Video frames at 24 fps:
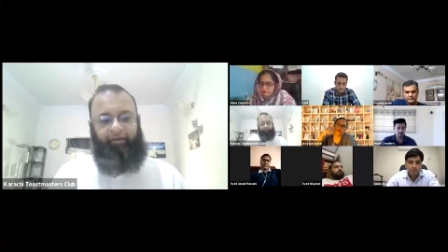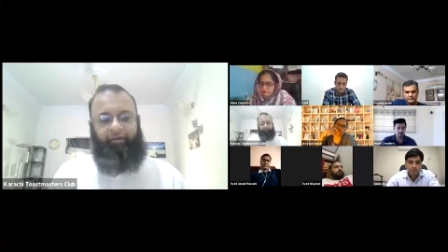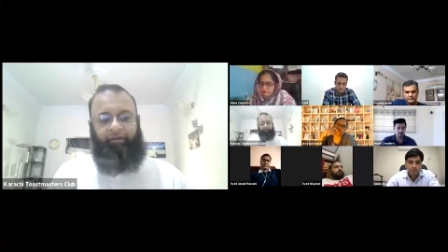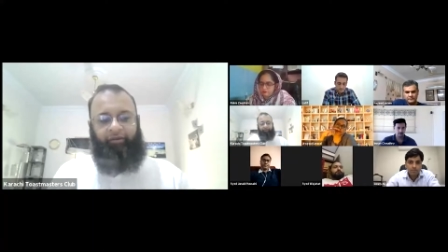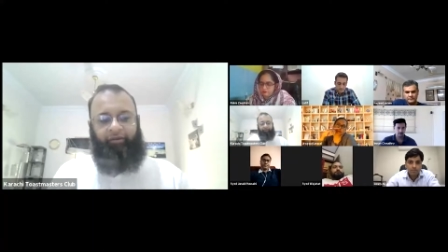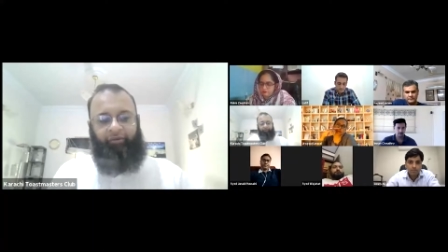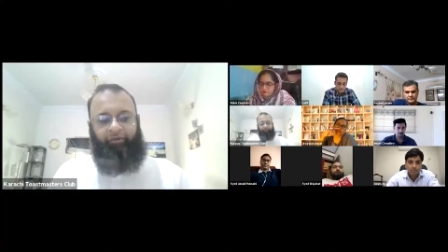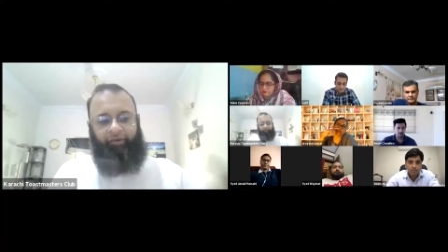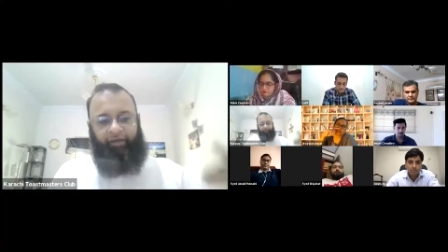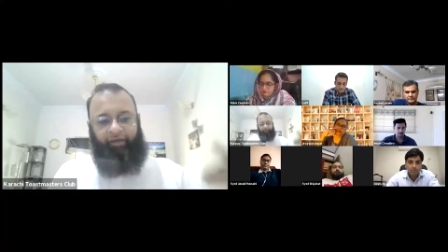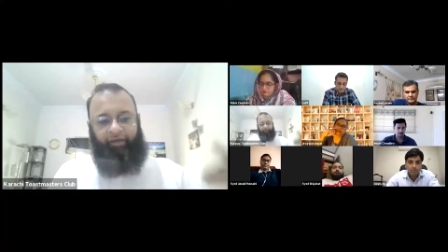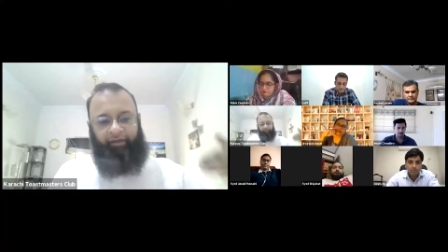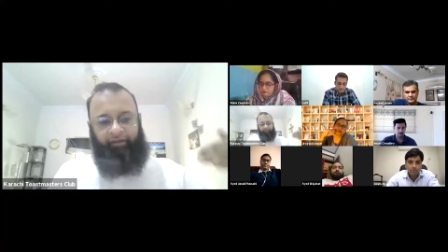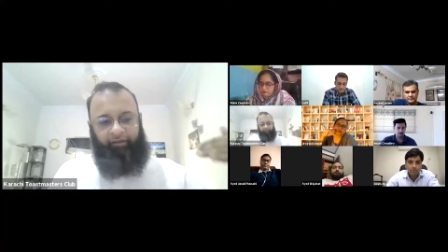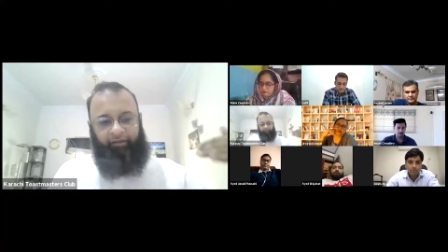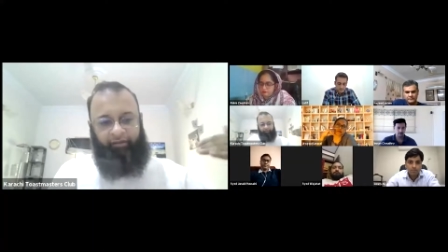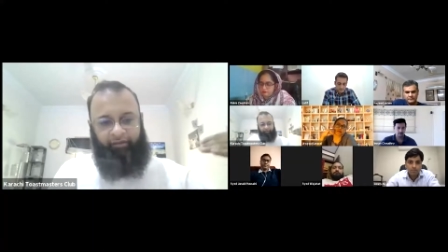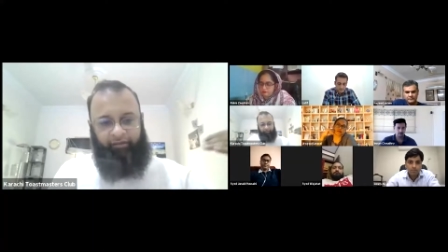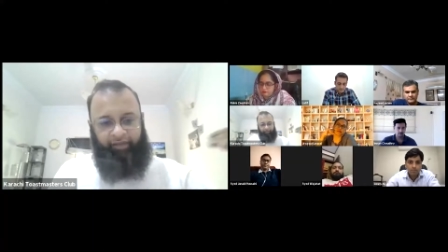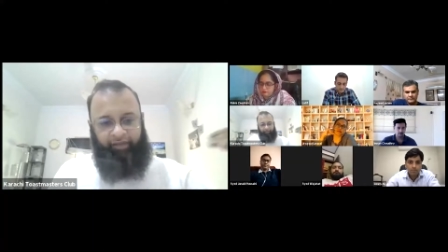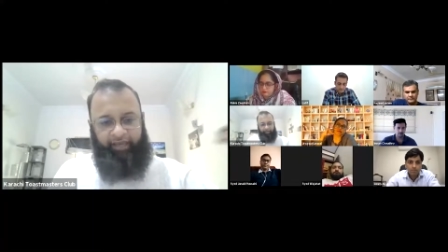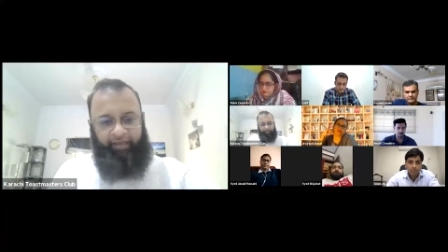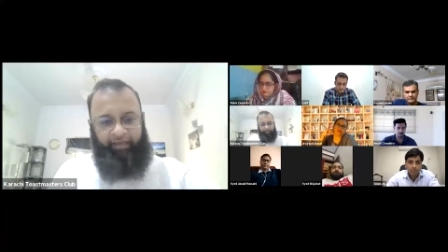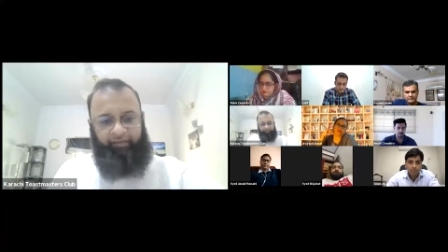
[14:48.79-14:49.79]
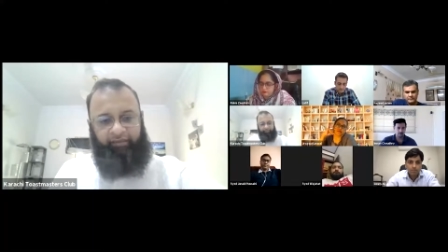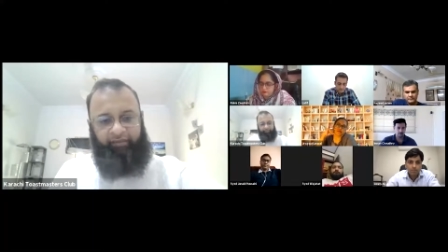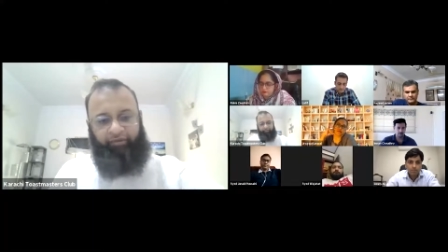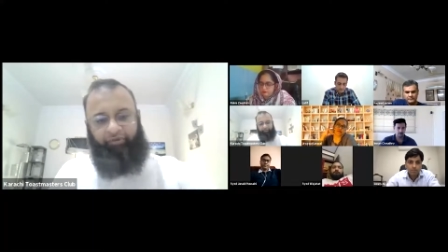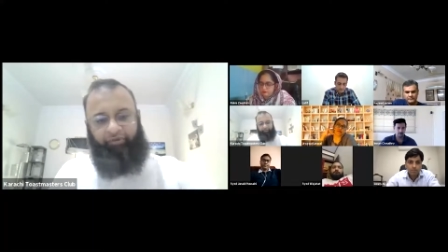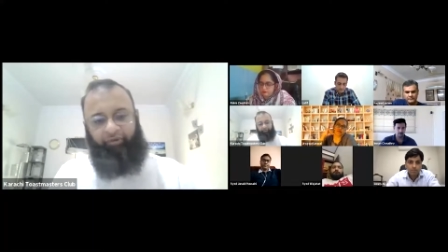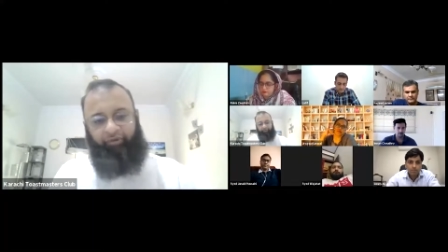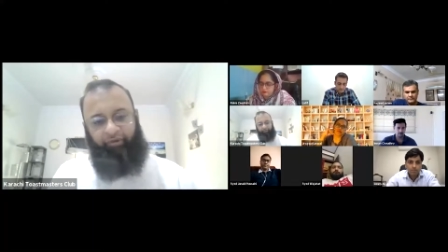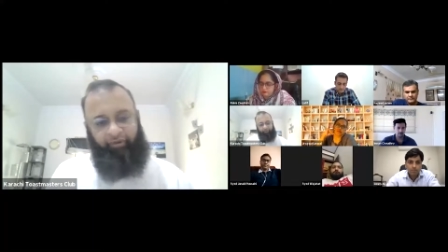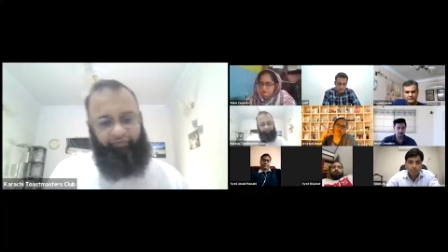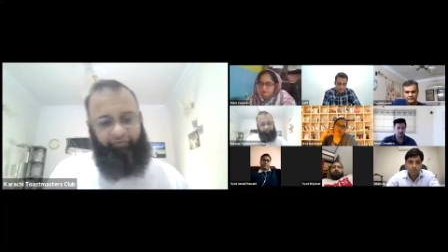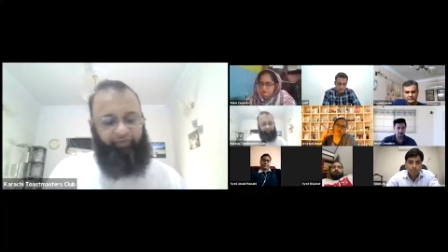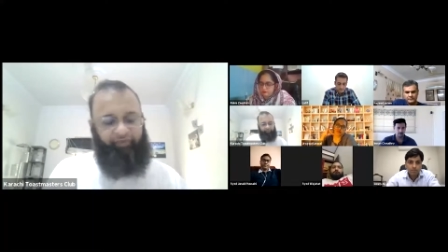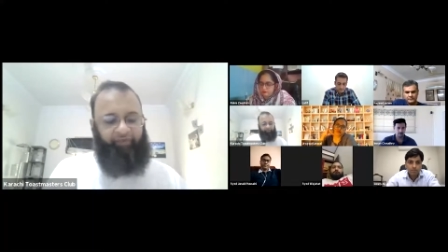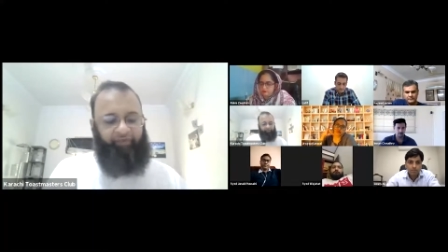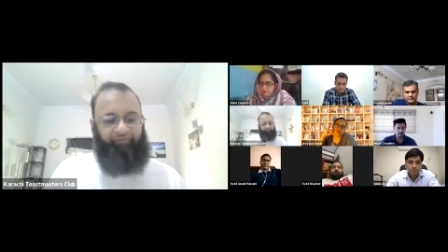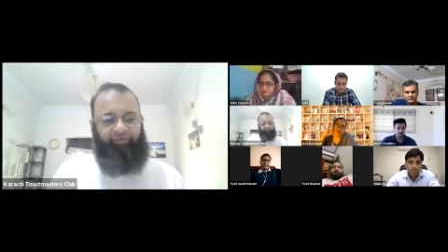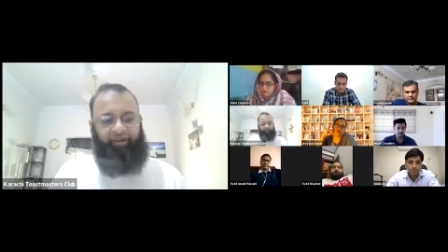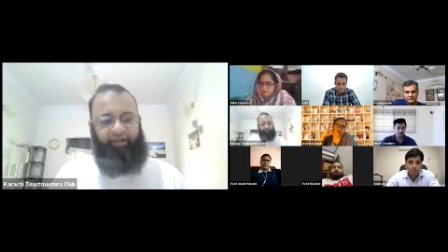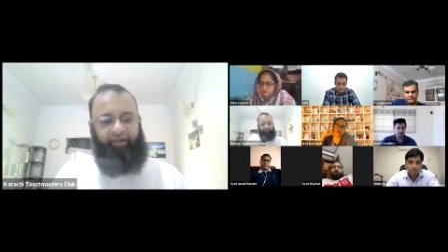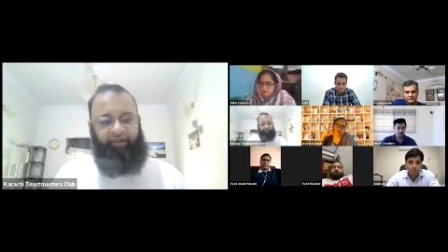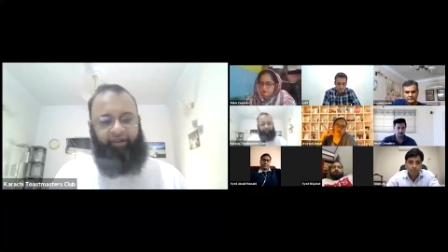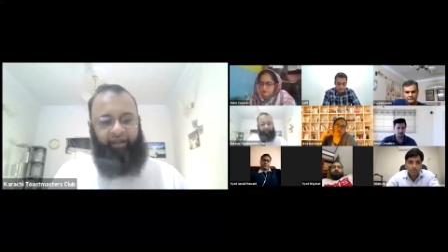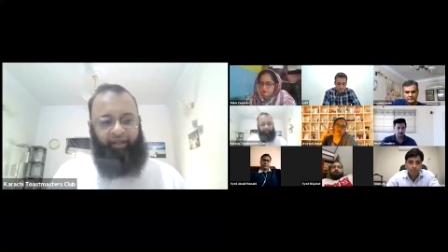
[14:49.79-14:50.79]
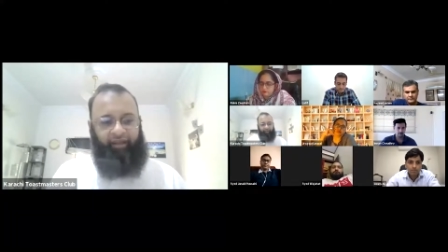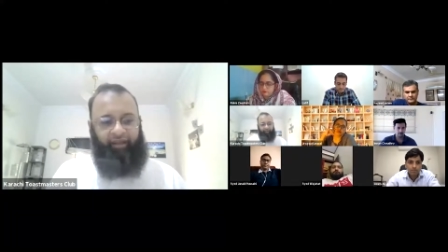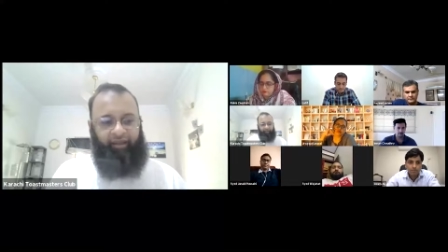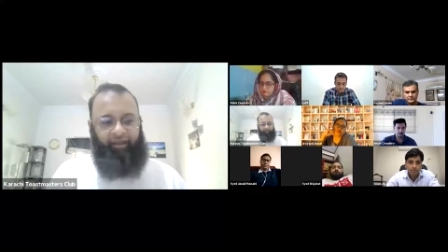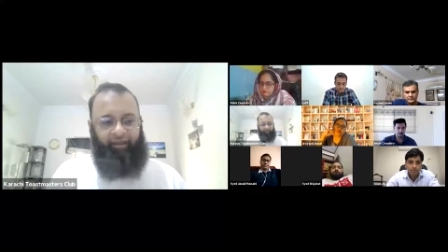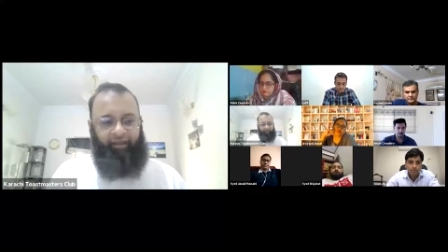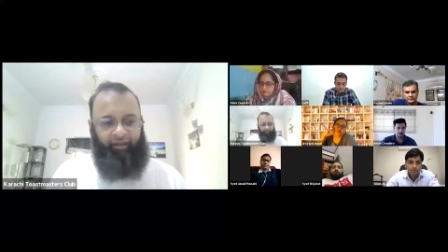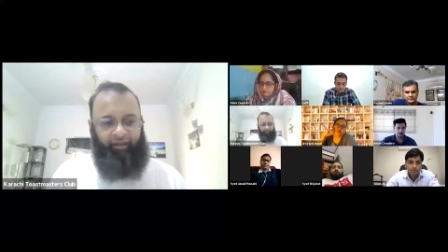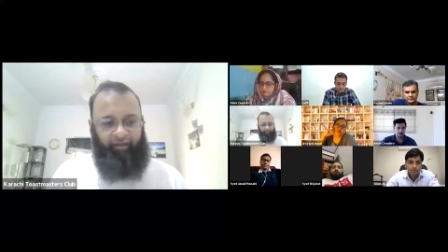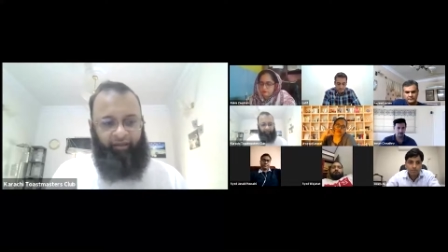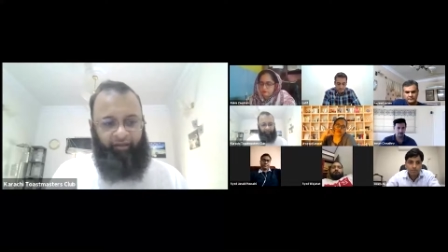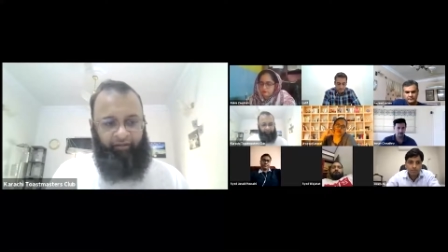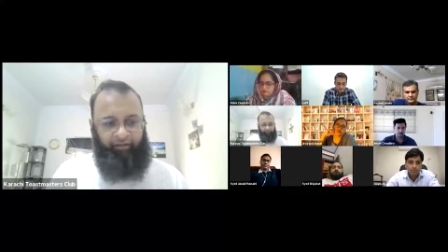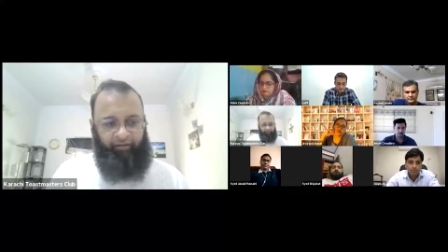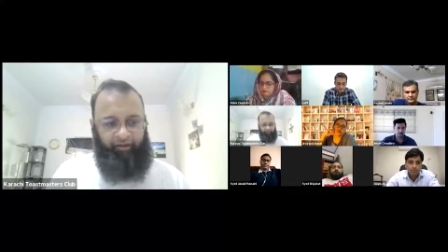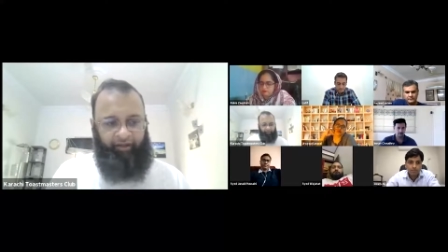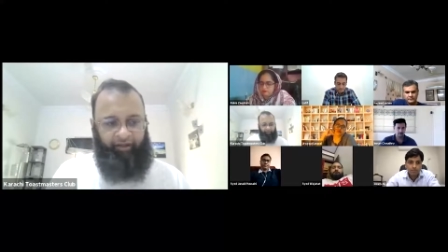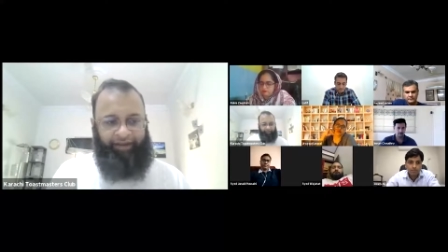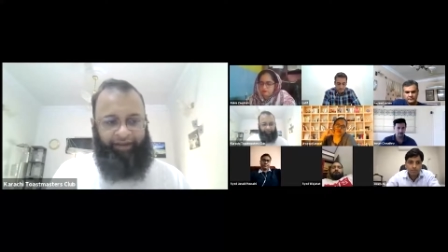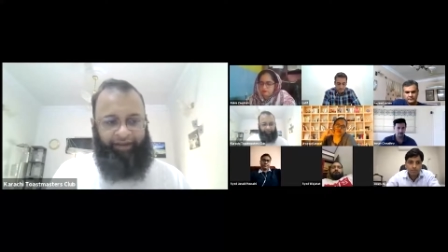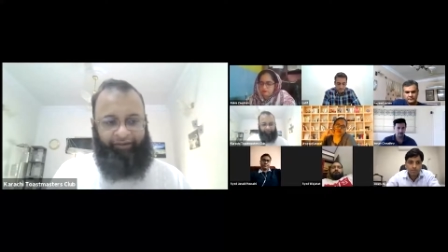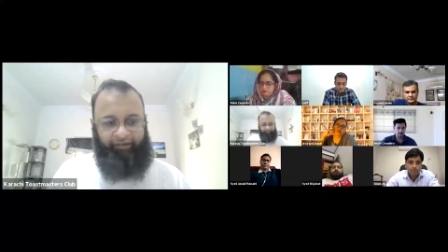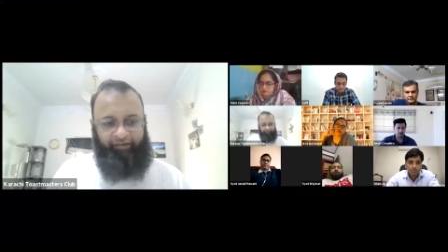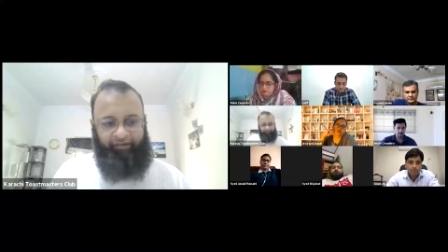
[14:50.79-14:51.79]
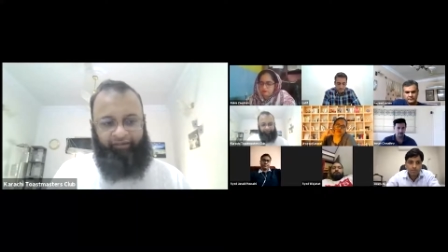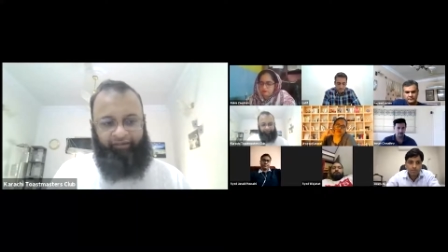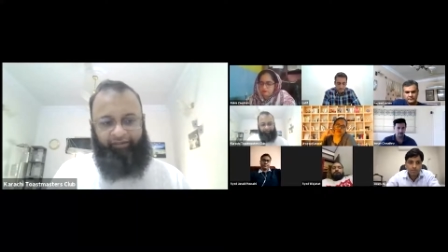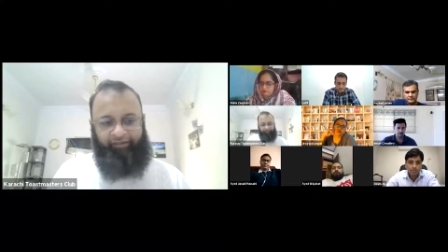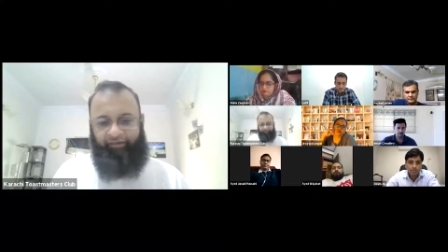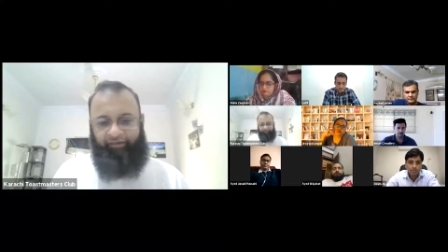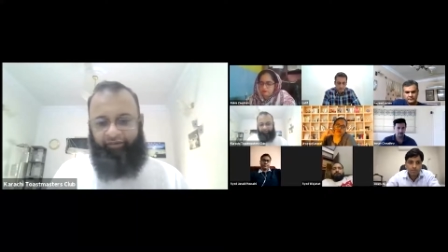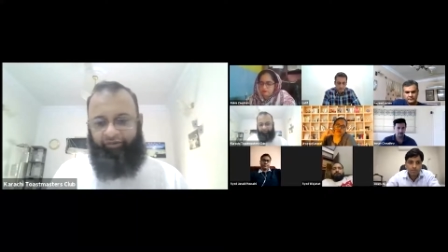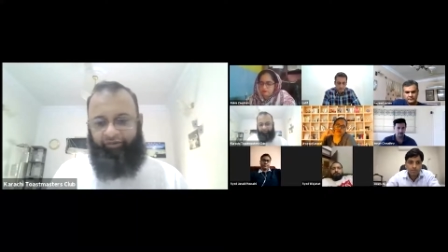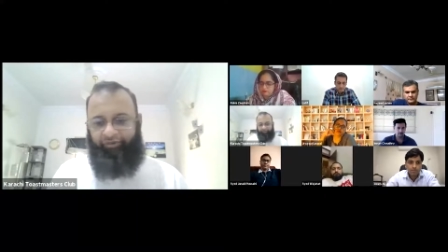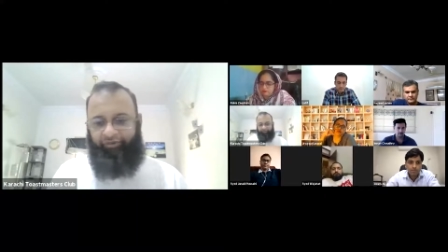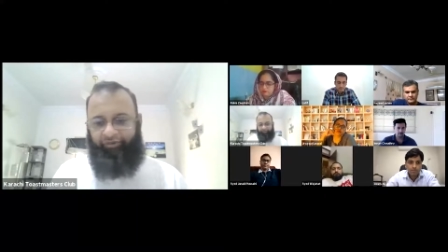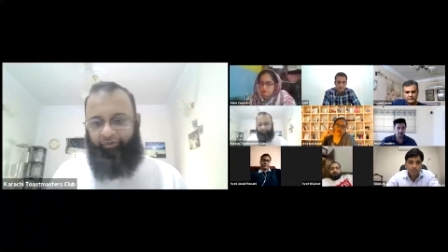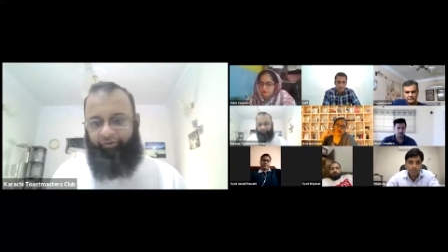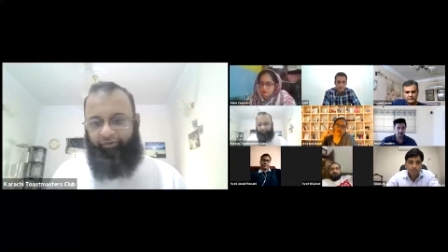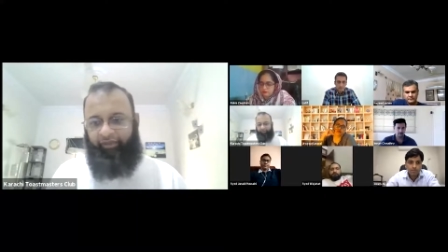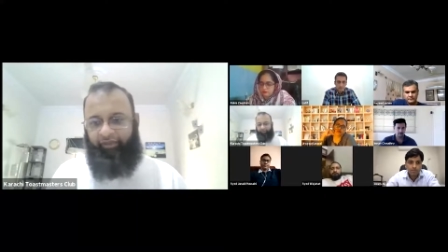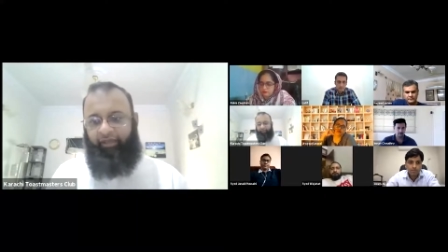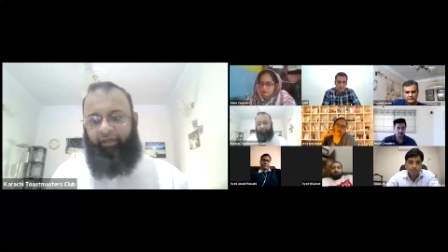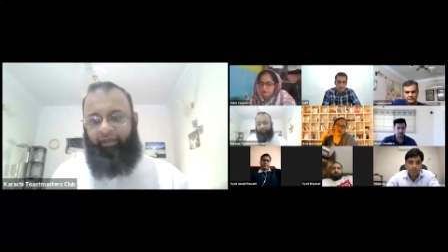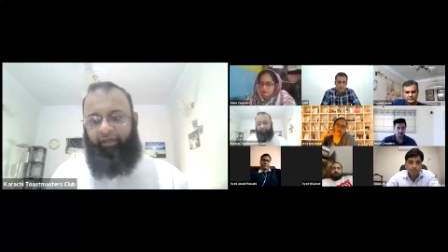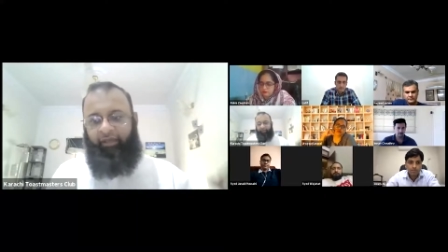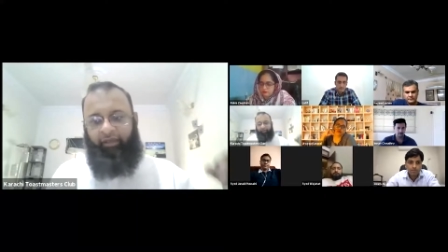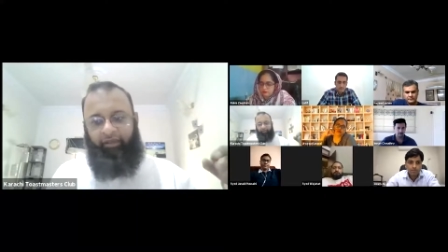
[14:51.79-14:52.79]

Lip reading: You can take the role of different characters in the story.